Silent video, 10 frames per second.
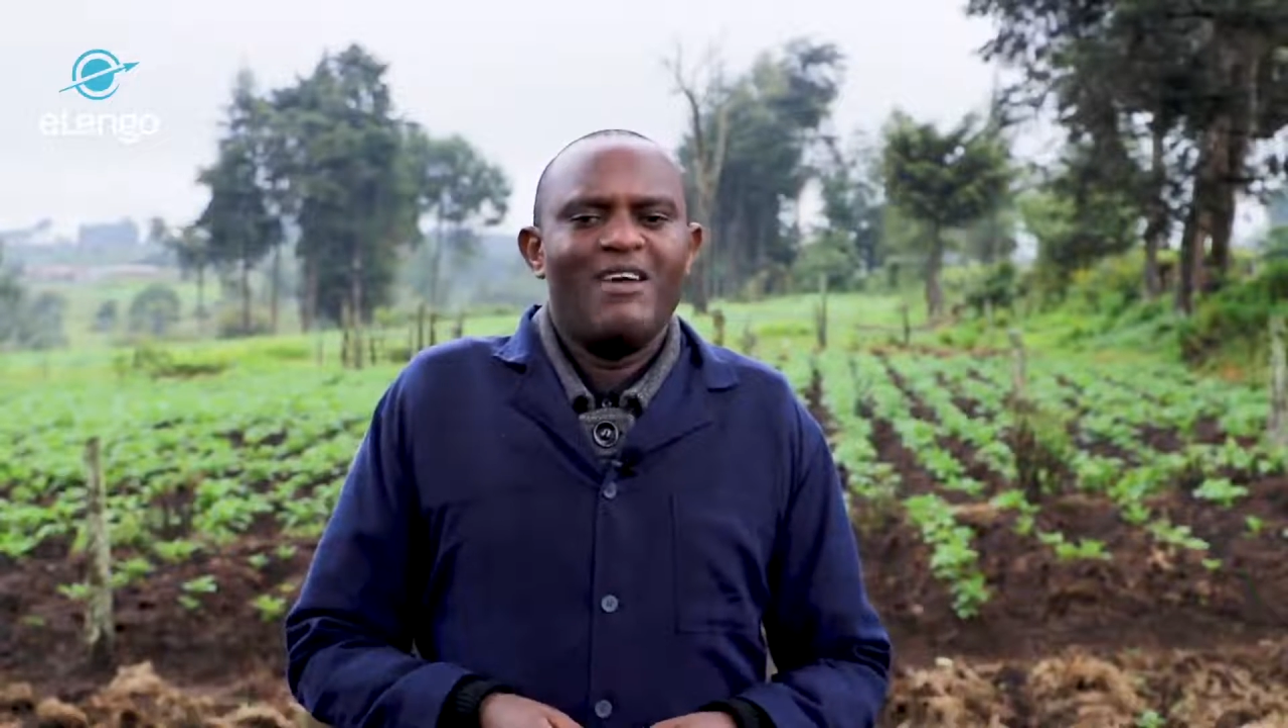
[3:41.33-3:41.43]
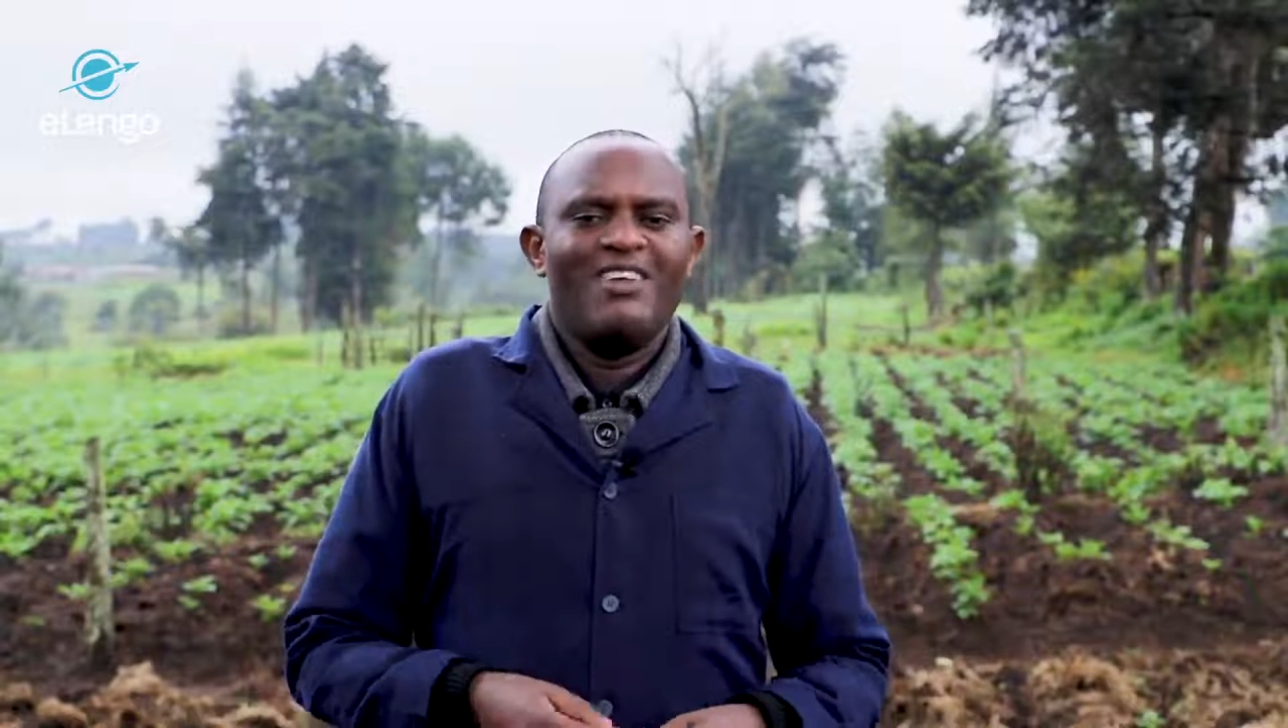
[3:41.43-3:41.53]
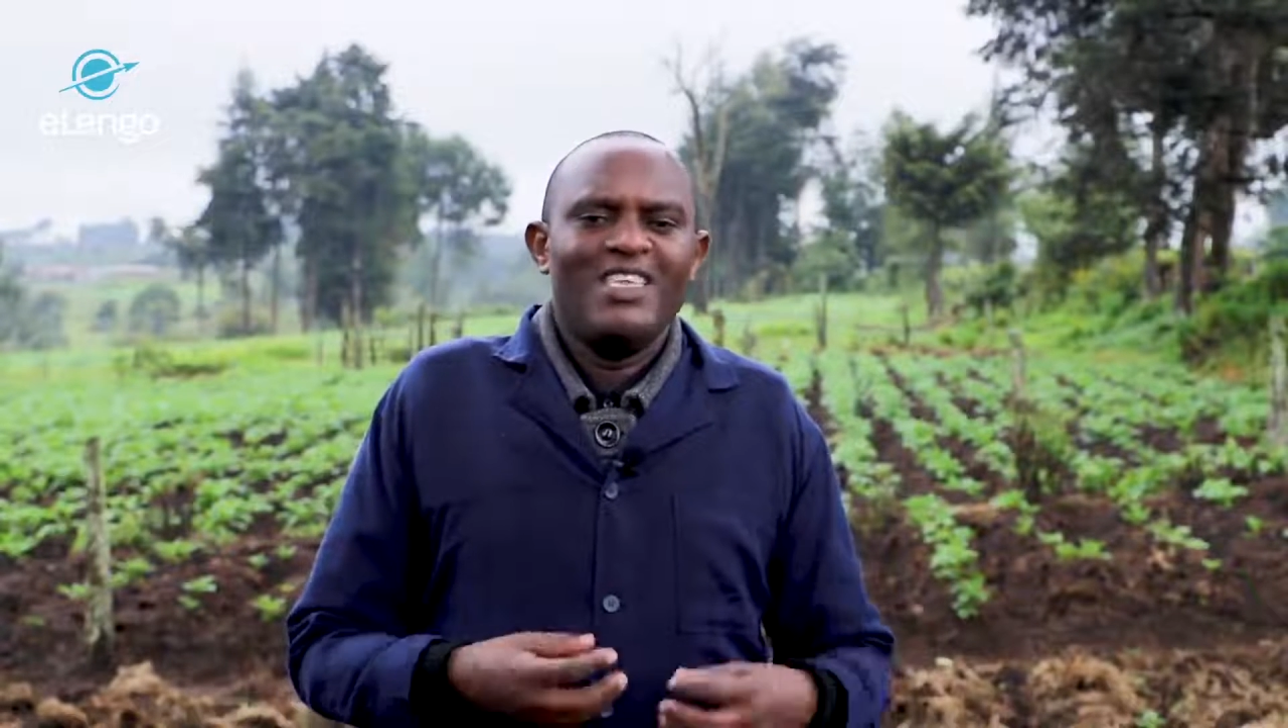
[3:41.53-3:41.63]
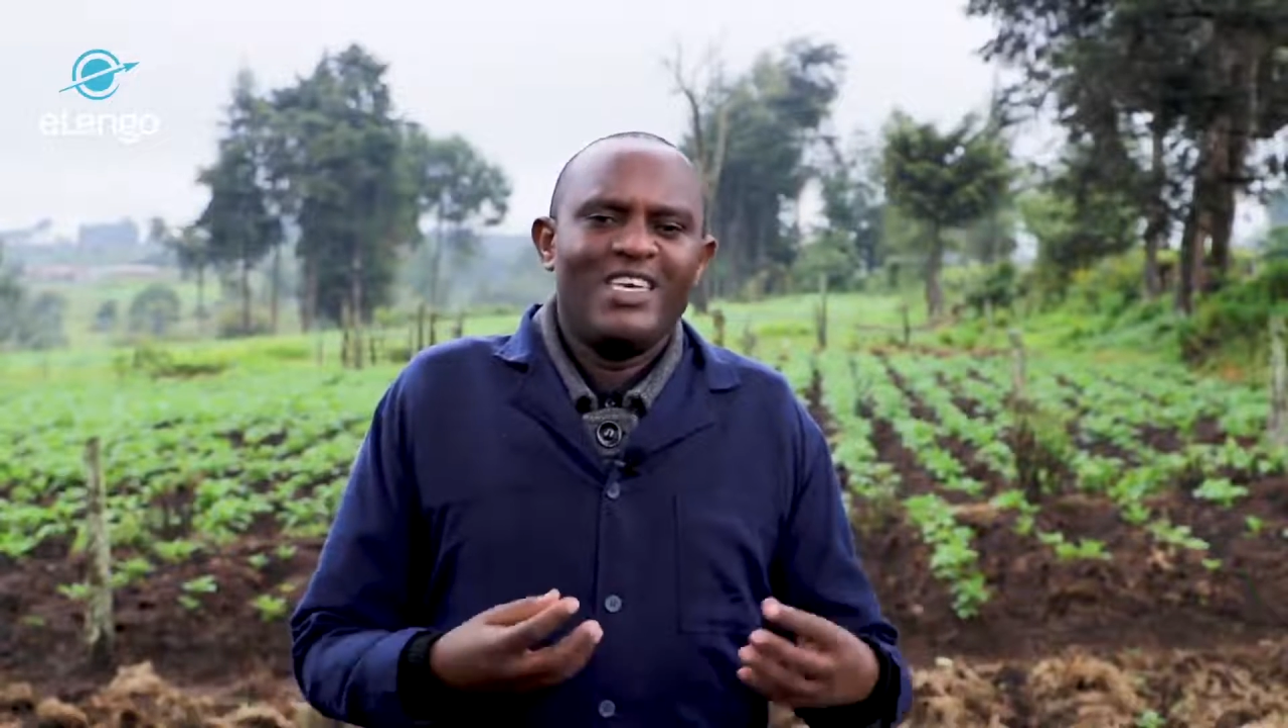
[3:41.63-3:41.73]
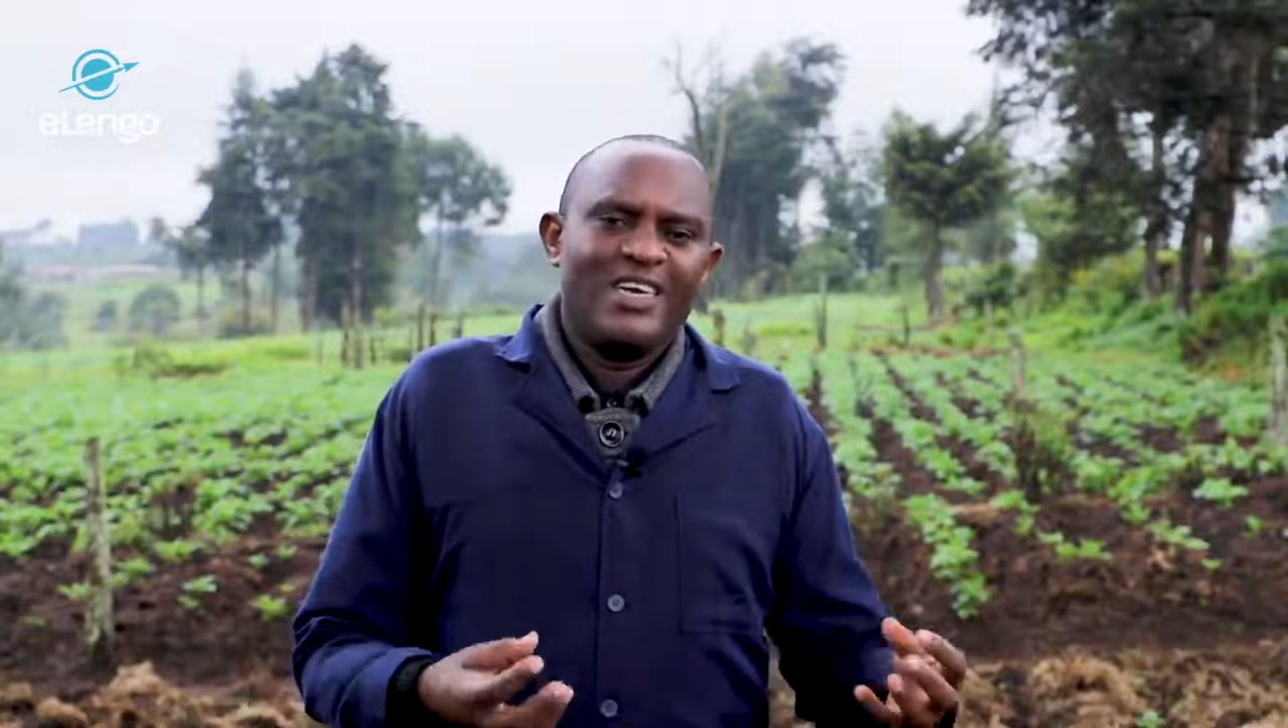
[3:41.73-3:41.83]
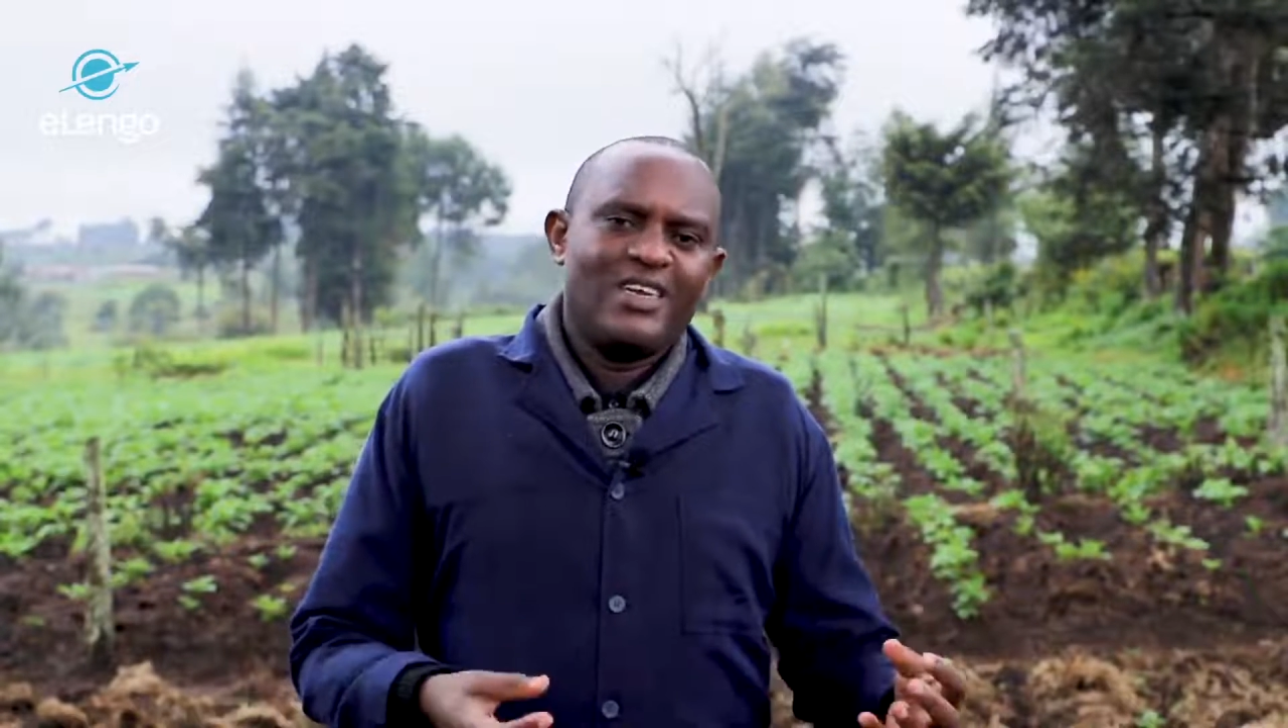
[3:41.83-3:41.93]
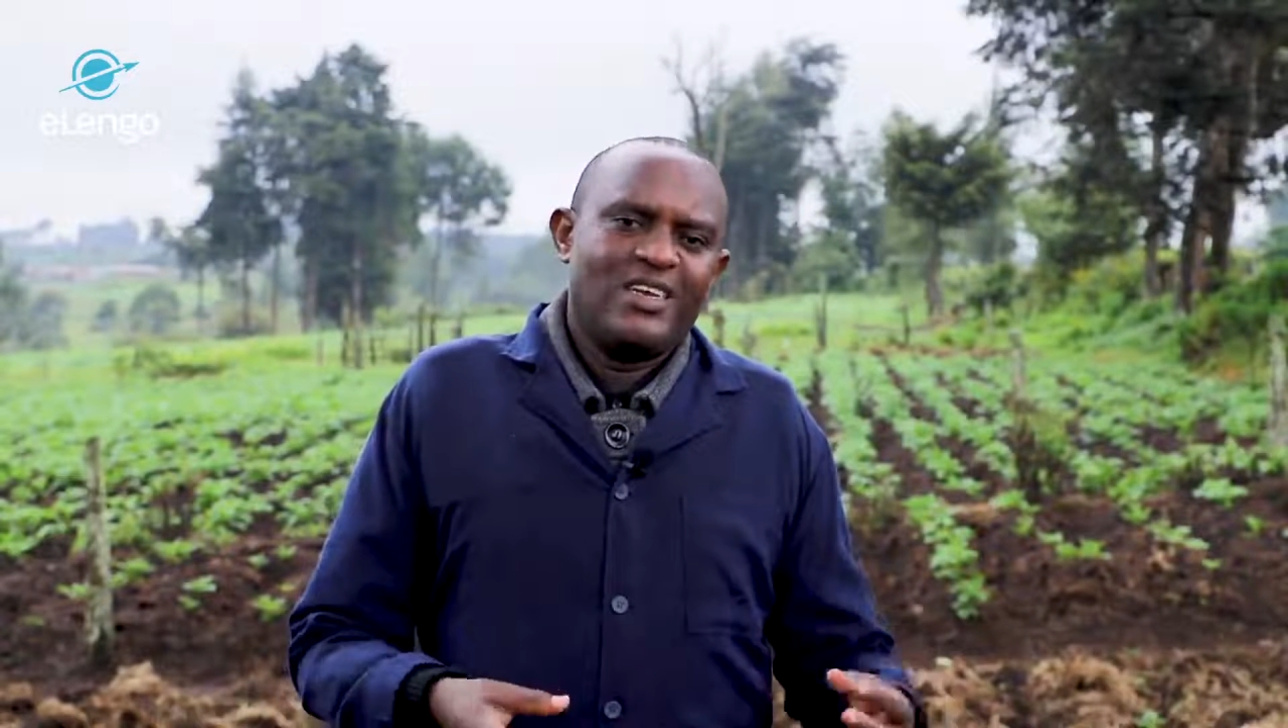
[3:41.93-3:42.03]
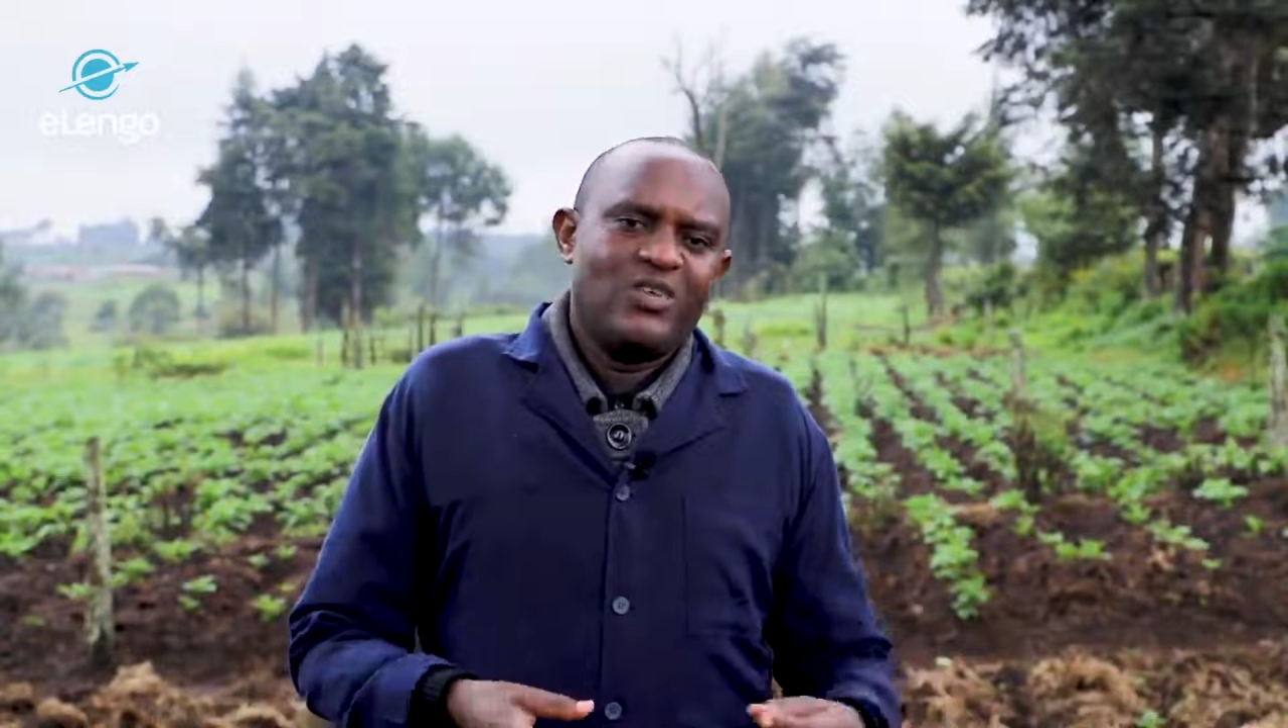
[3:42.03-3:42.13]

are venturing